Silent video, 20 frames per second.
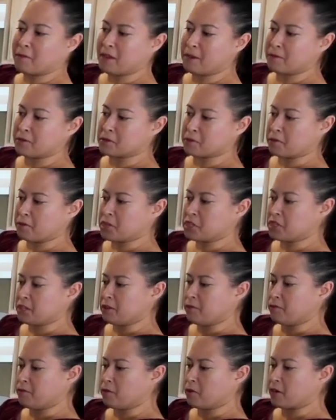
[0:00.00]
It was originally
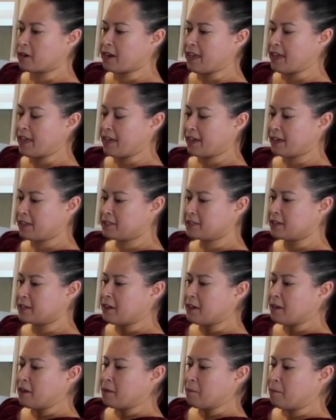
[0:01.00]
for a hand,
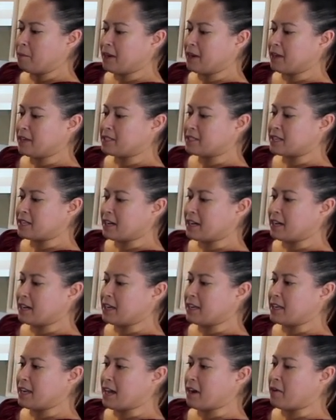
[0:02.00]
but
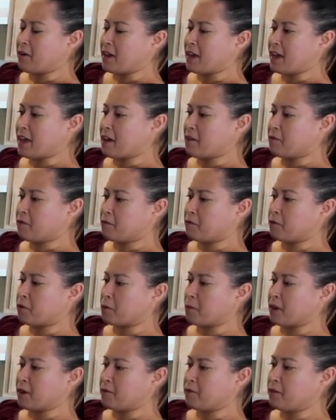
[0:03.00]
uh, now I have it for
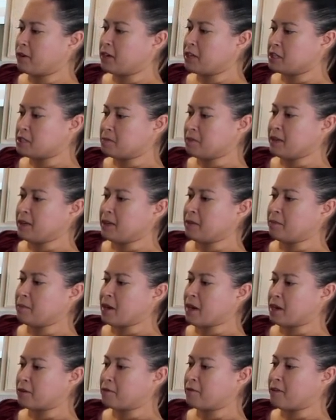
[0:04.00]
my foot. It's been
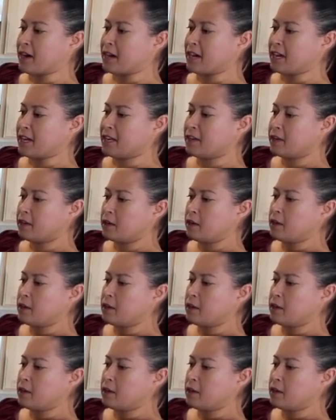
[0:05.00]
modified.